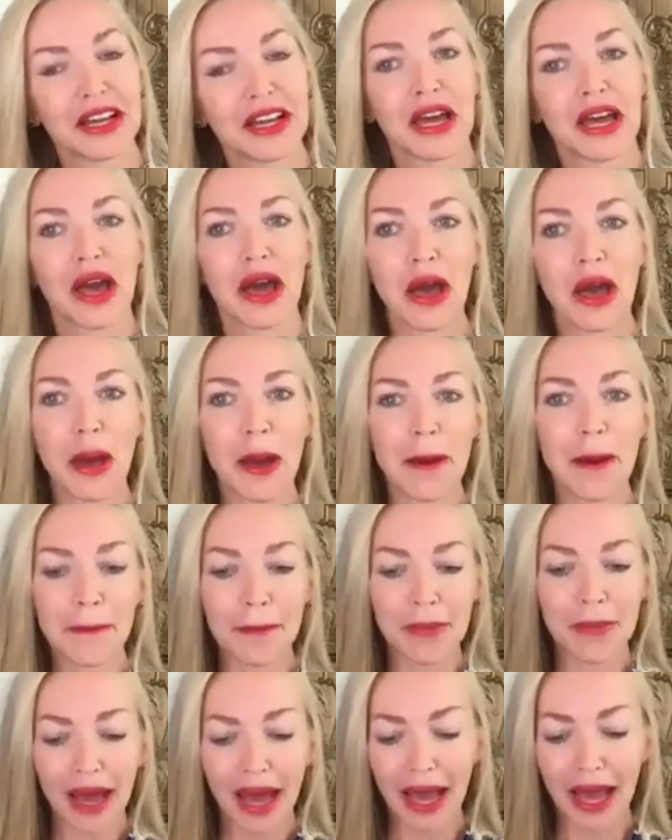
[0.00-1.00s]

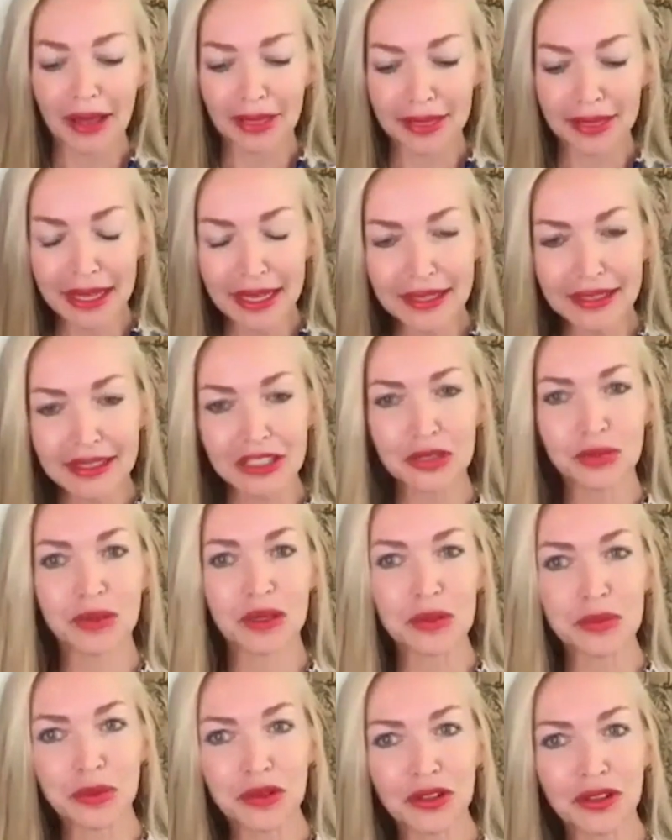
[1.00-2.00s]
I think that
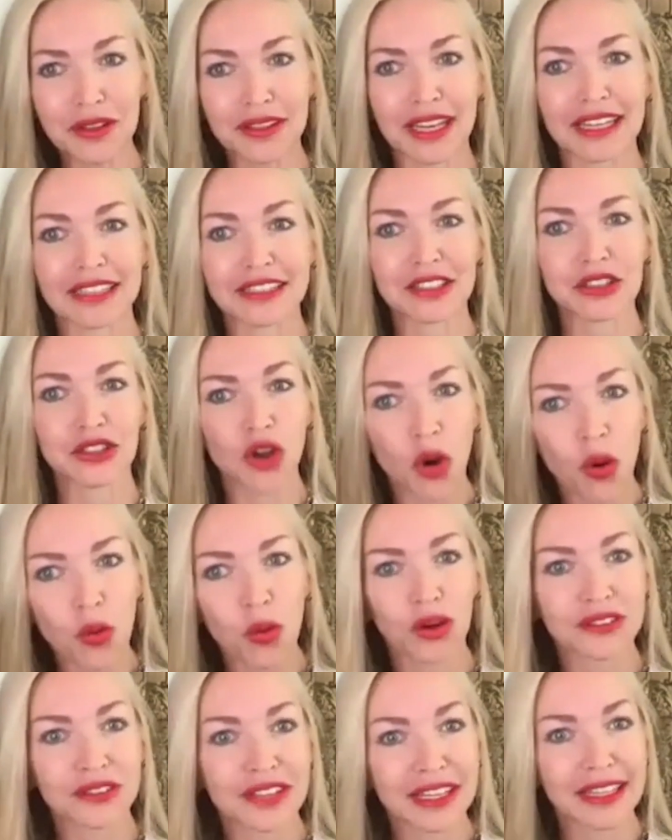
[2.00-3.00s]
people that know
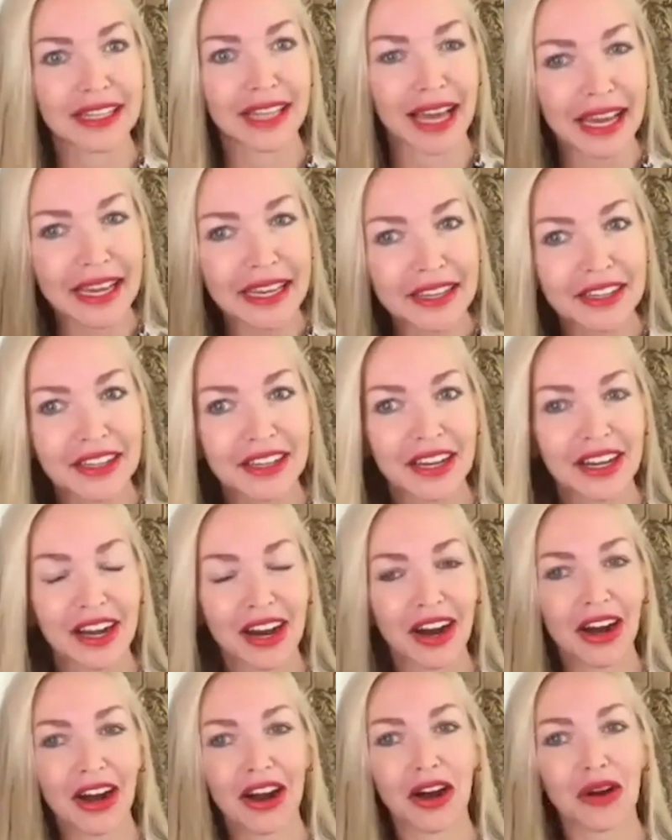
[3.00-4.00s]
what they like
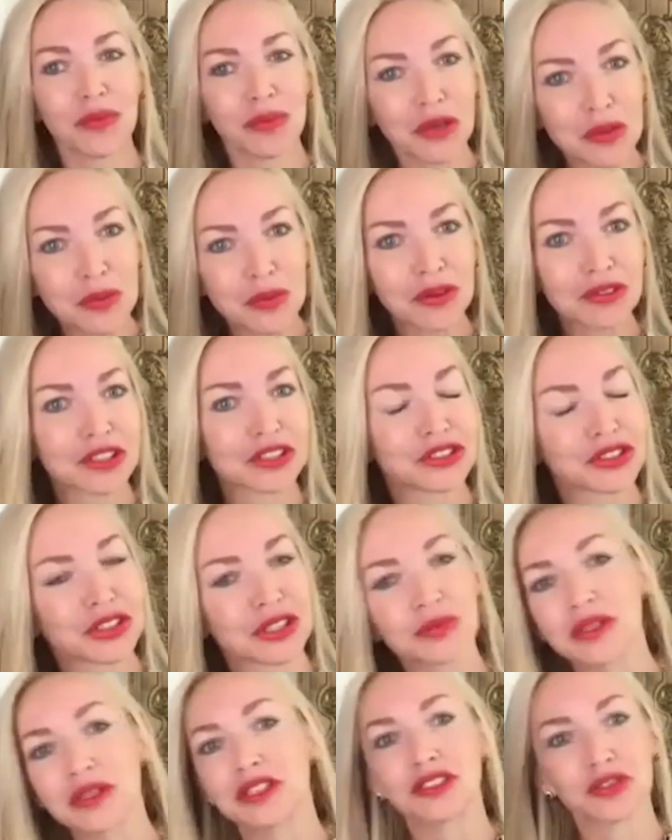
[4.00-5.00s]
are people that you could
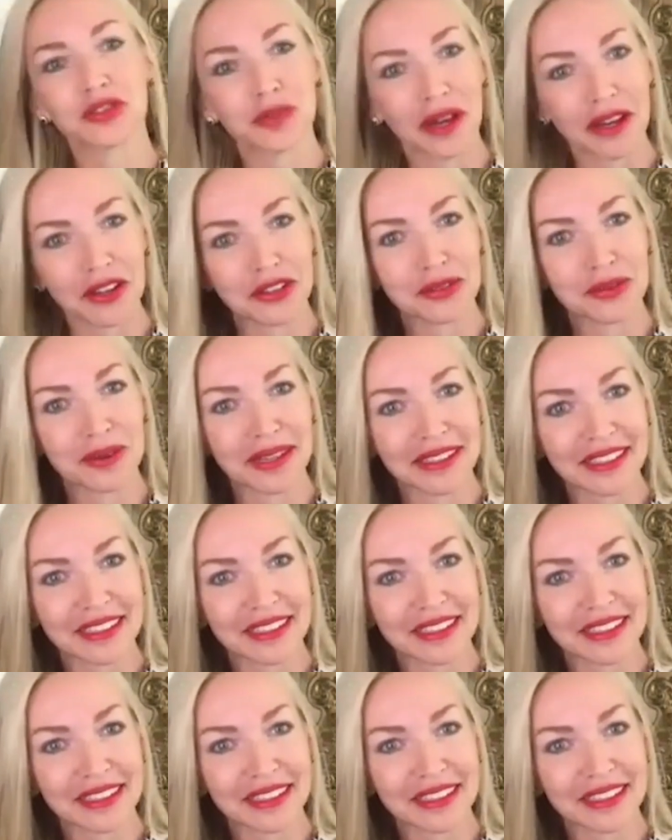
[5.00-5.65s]
be inspired by.